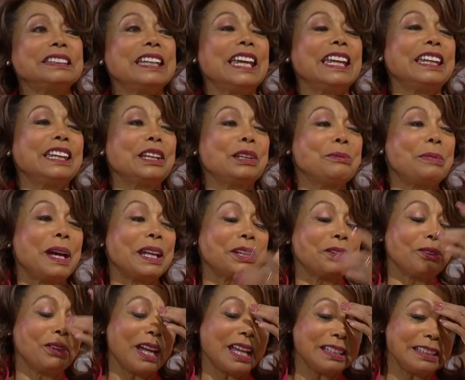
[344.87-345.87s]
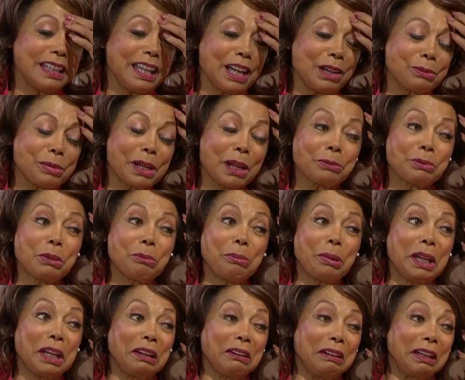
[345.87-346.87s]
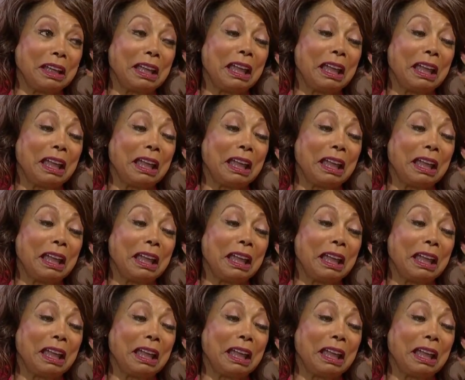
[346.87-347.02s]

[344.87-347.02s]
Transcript: dating anybody right now, but I'm preparing.